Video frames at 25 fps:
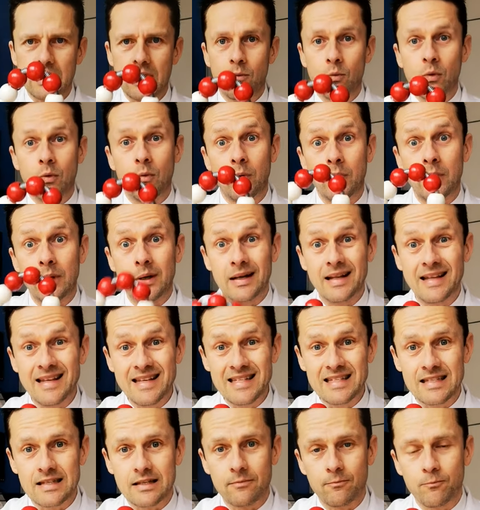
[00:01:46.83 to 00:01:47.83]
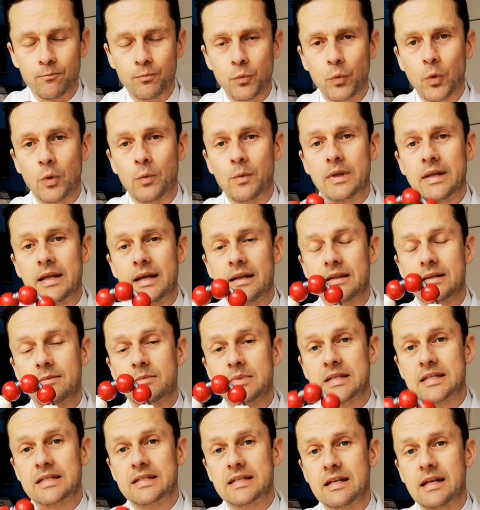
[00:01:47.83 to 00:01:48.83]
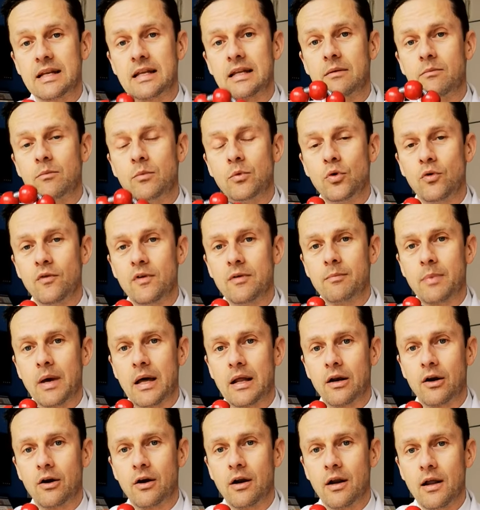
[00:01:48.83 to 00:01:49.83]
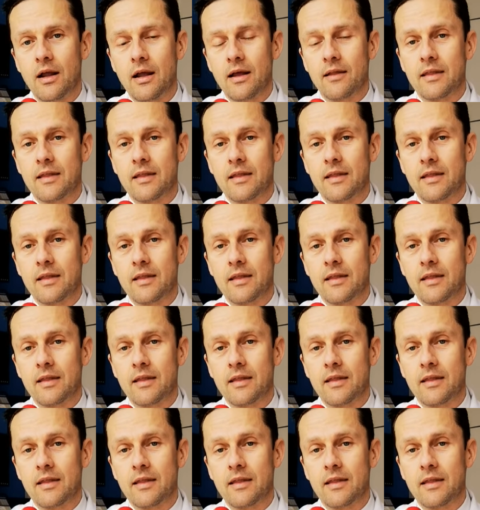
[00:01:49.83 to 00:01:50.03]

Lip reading: and when we release them, when we get them sitting and moving better,